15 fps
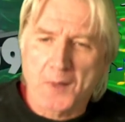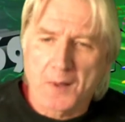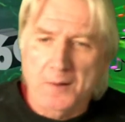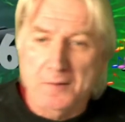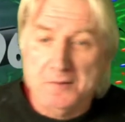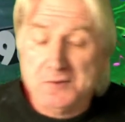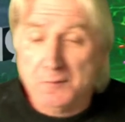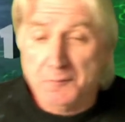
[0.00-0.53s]

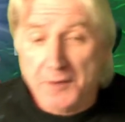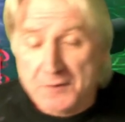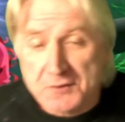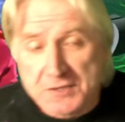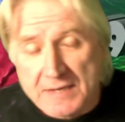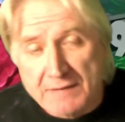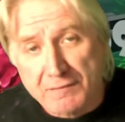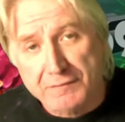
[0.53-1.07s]
Something I've
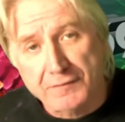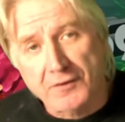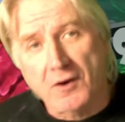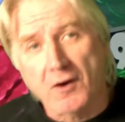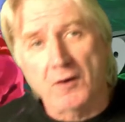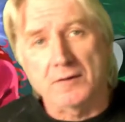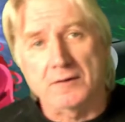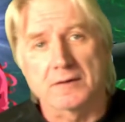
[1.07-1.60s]
just never
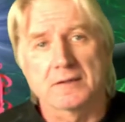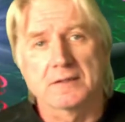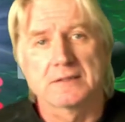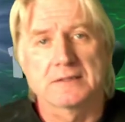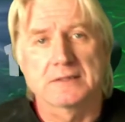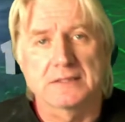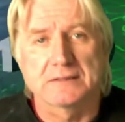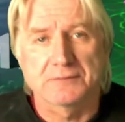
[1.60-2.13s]
forgotten,
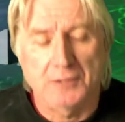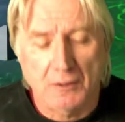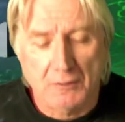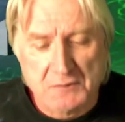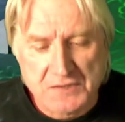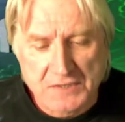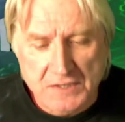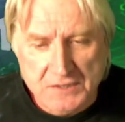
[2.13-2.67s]
even though
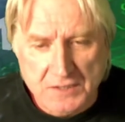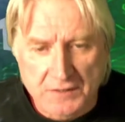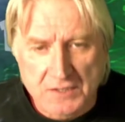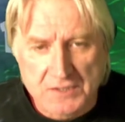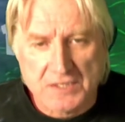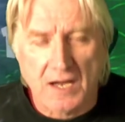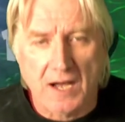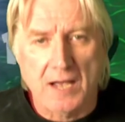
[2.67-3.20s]
six at the
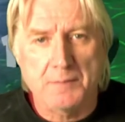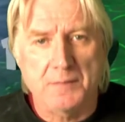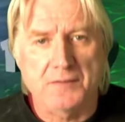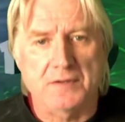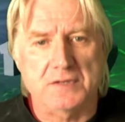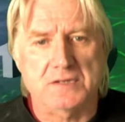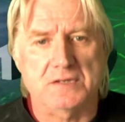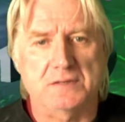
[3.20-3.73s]
time,
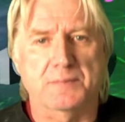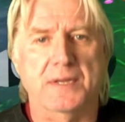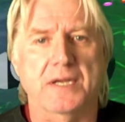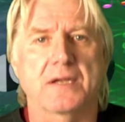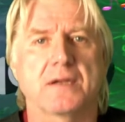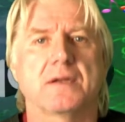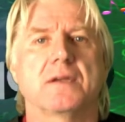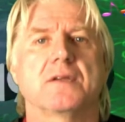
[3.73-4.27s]
this has
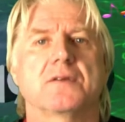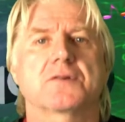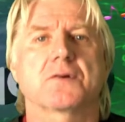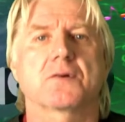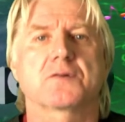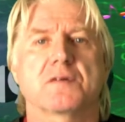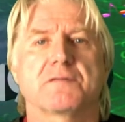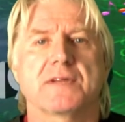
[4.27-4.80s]
been
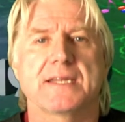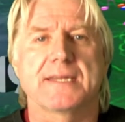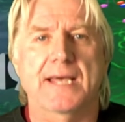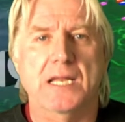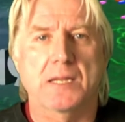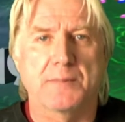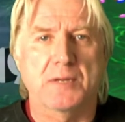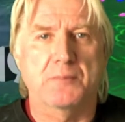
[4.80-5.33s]
sort of
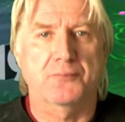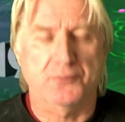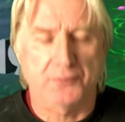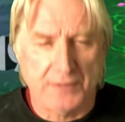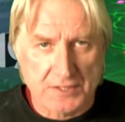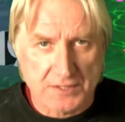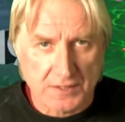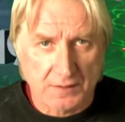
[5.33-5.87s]
indelibly
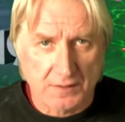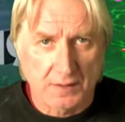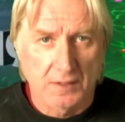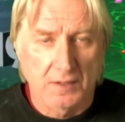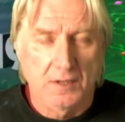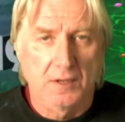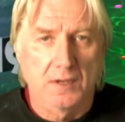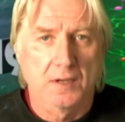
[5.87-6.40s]
printed
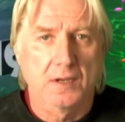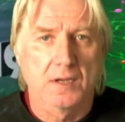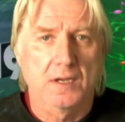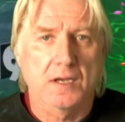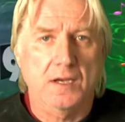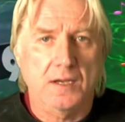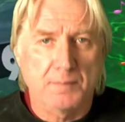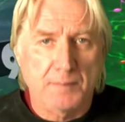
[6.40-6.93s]

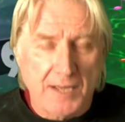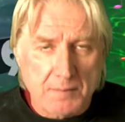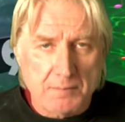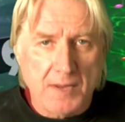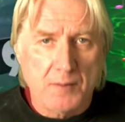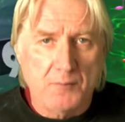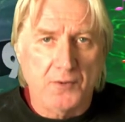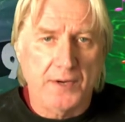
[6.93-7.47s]
in my
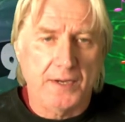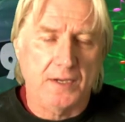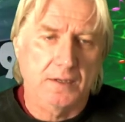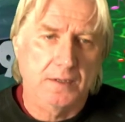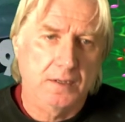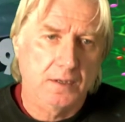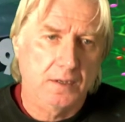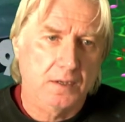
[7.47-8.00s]
memory.
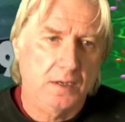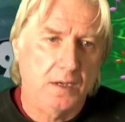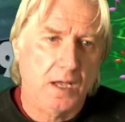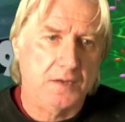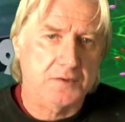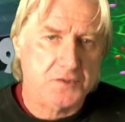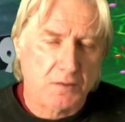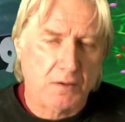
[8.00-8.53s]

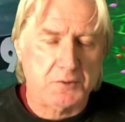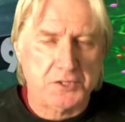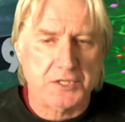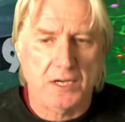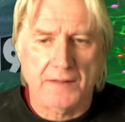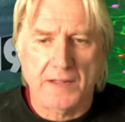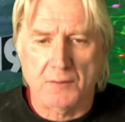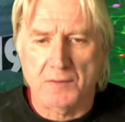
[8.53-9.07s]
And so I'll
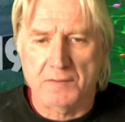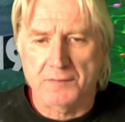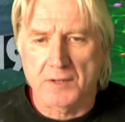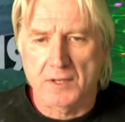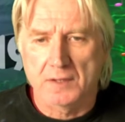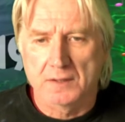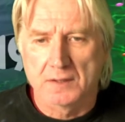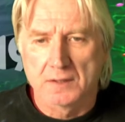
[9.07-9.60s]
share that with you.
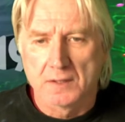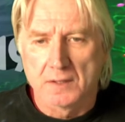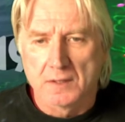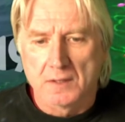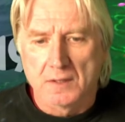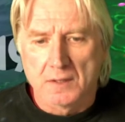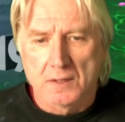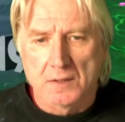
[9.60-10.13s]

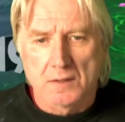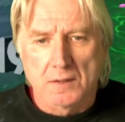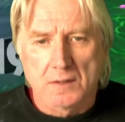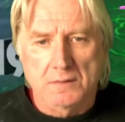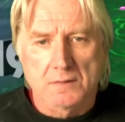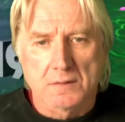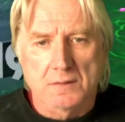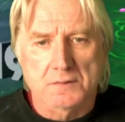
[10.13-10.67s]

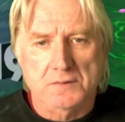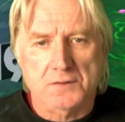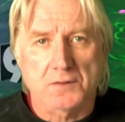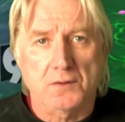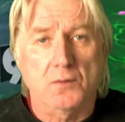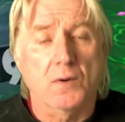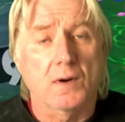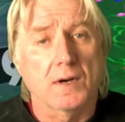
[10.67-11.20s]

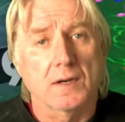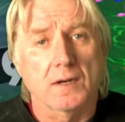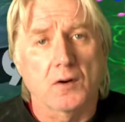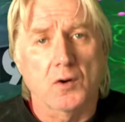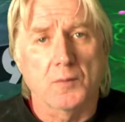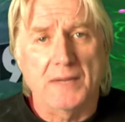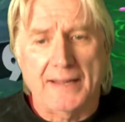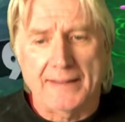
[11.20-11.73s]
So uh, I
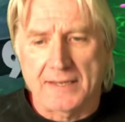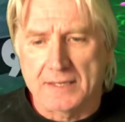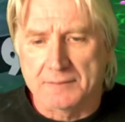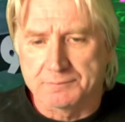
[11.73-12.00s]
hope you like it.